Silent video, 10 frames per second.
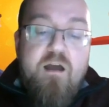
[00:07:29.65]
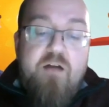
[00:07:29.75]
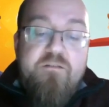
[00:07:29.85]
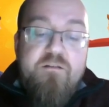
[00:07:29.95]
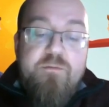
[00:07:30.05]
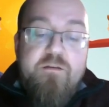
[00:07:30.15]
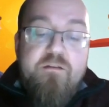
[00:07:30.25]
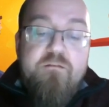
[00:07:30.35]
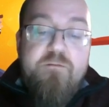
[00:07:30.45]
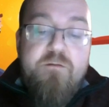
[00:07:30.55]
often appearing
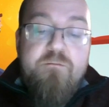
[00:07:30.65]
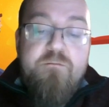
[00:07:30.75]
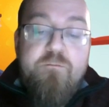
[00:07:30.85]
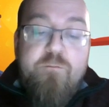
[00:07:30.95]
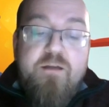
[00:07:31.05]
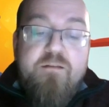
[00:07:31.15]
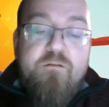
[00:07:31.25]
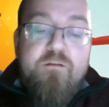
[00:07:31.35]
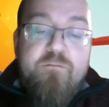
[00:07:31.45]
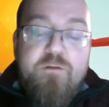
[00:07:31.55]
confused or frightened
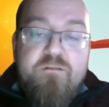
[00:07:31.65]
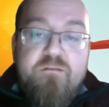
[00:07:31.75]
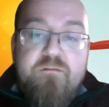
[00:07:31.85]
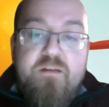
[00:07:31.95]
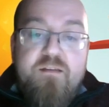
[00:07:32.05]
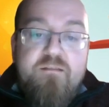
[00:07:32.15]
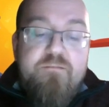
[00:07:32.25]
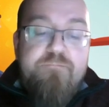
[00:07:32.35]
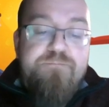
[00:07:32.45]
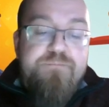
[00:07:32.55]
during the reunion phase.